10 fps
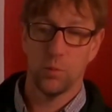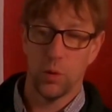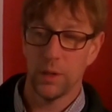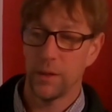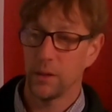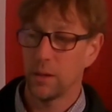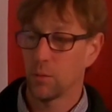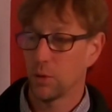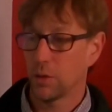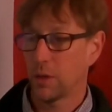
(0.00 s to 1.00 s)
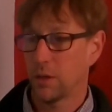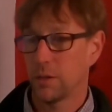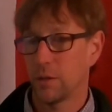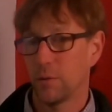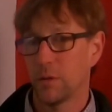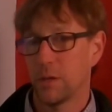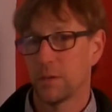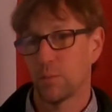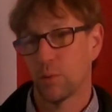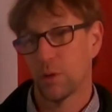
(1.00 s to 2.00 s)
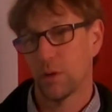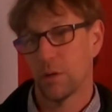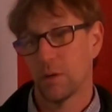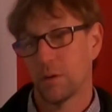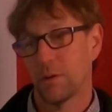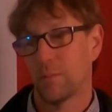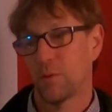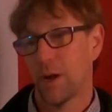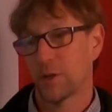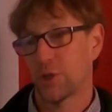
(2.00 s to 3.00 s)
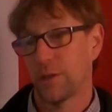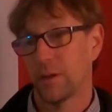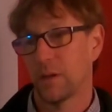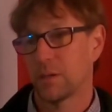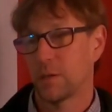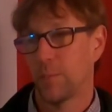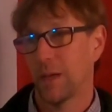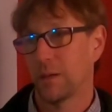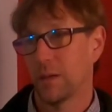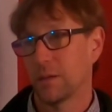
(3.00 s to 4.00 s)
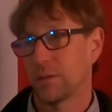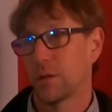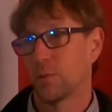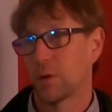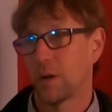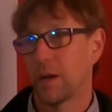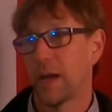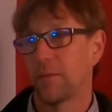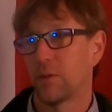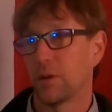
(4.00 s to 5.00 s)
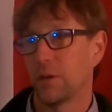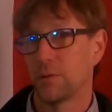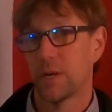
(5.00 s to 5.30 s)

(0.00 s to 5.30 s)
One thing that we're looking at doing is we're actually expanding, so we're going to have a new